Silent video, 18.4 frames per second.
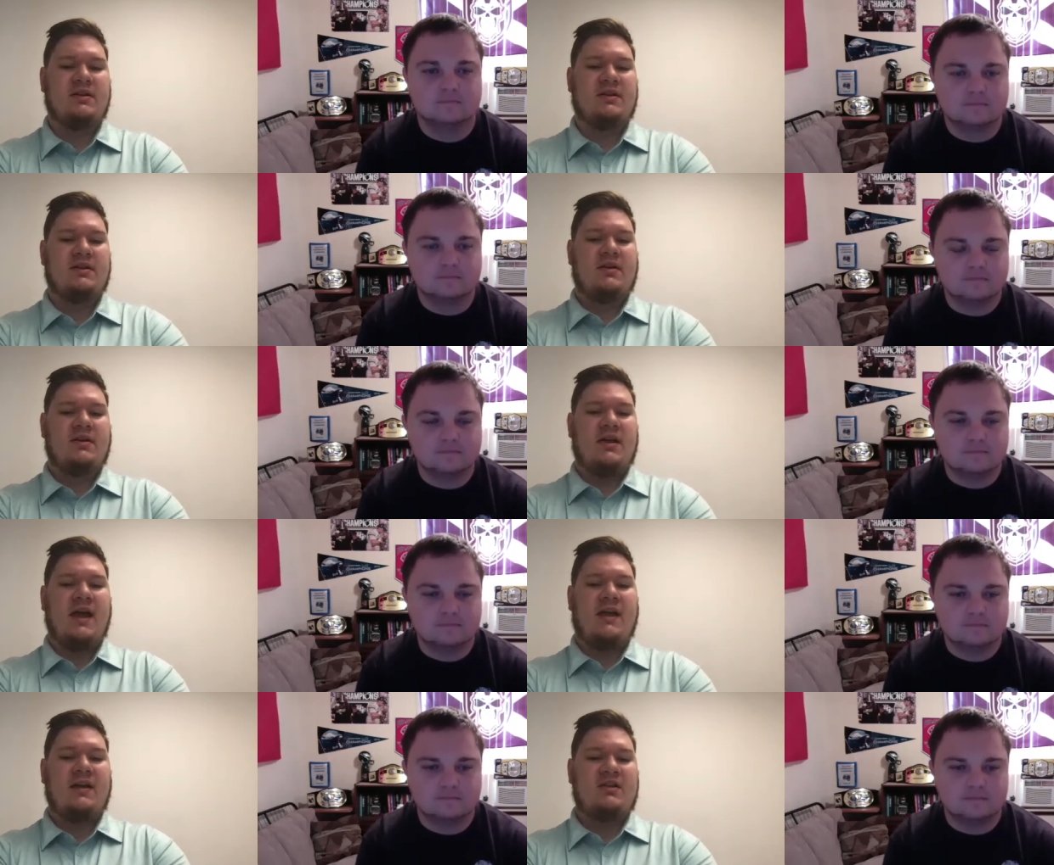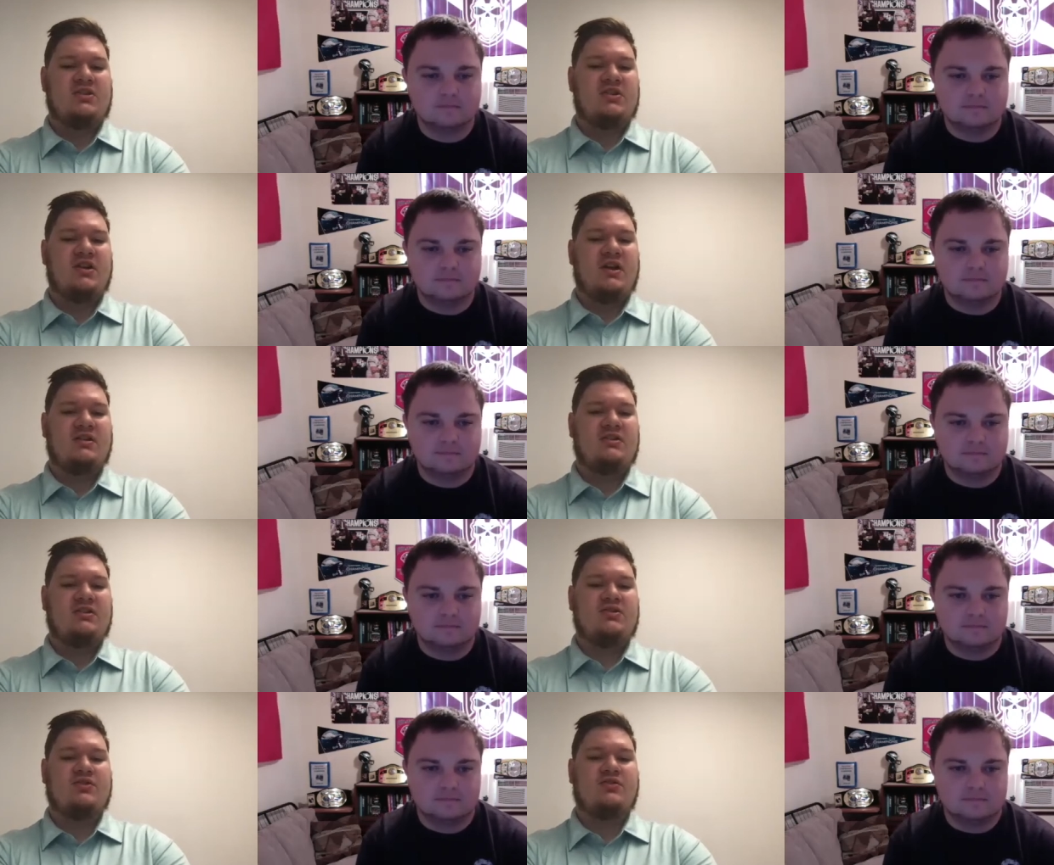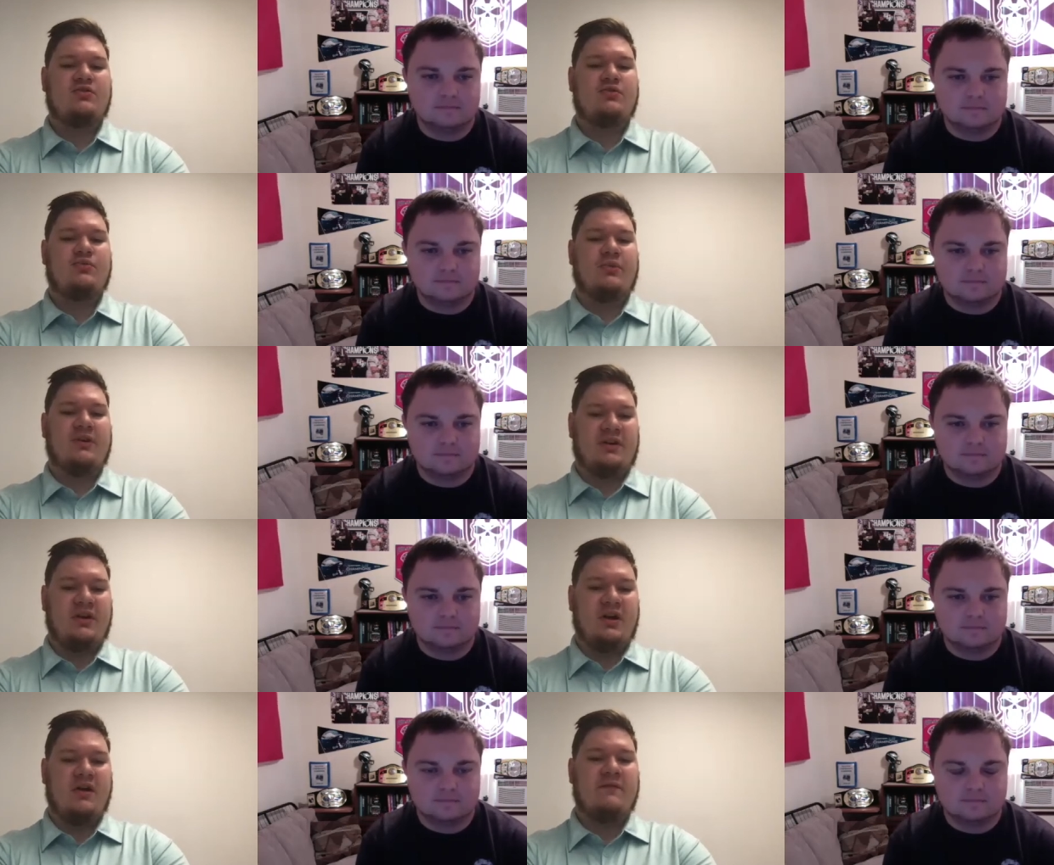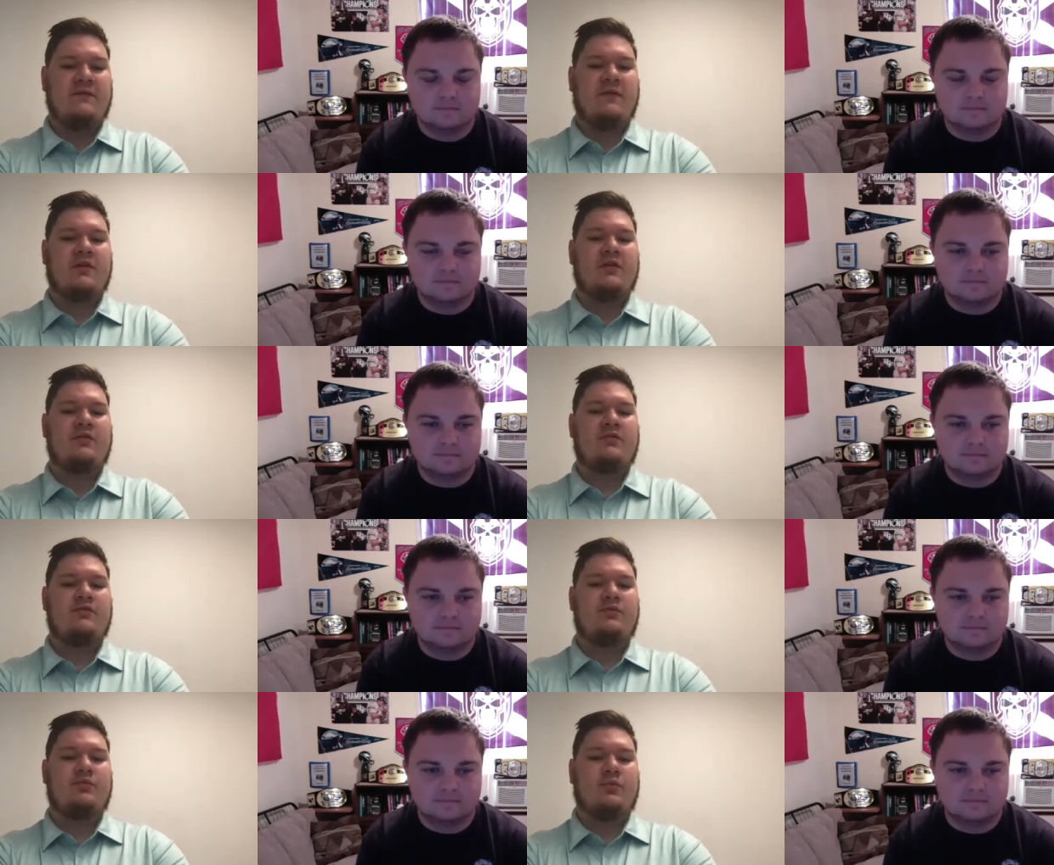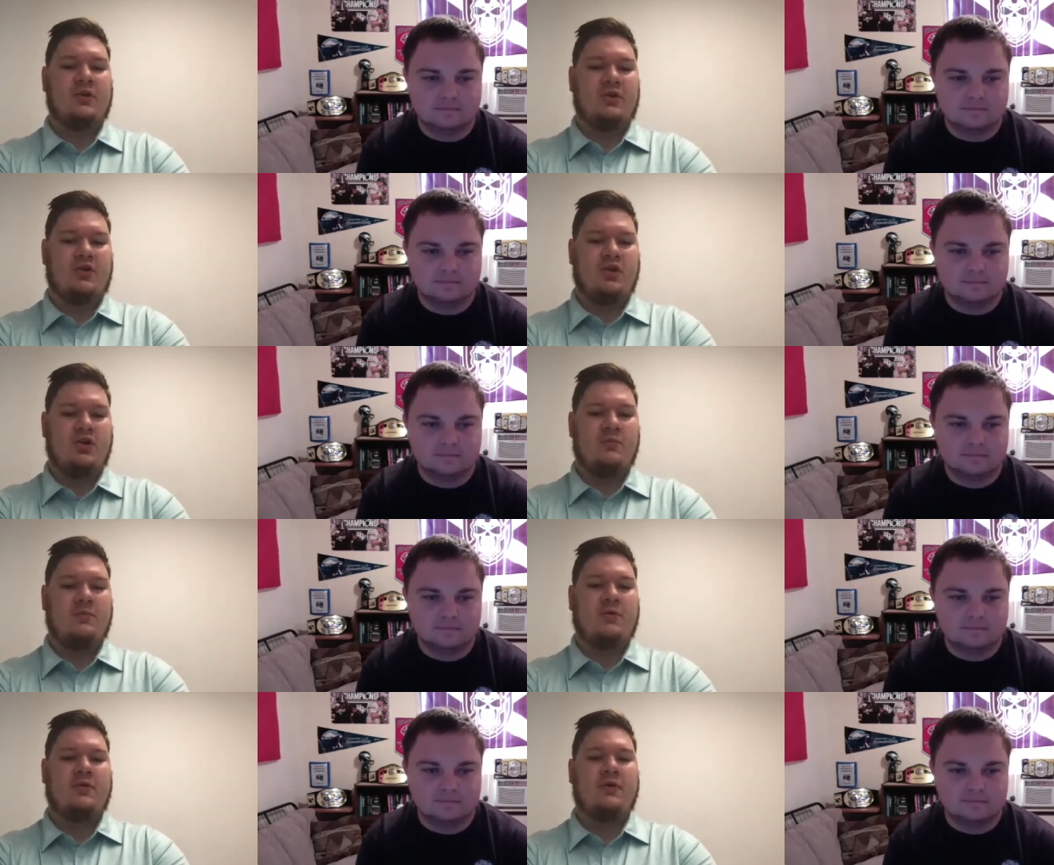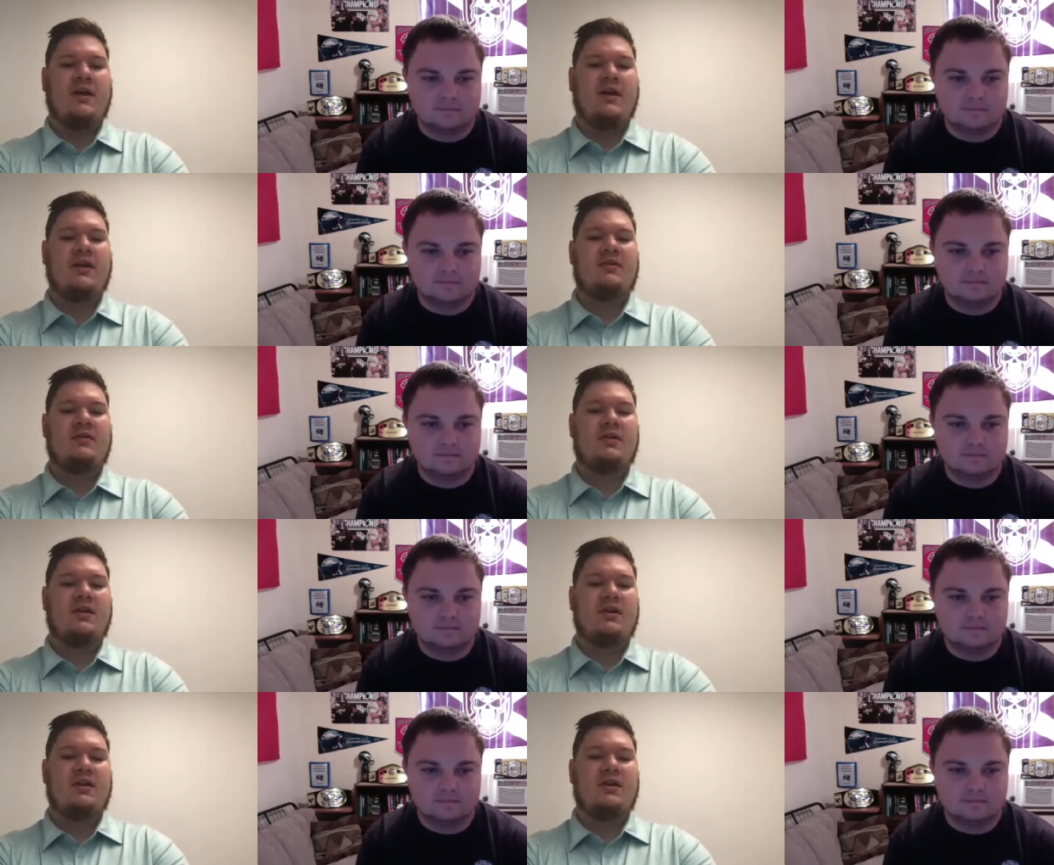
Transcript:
Speaker 1: had a chance to recover, recuperate,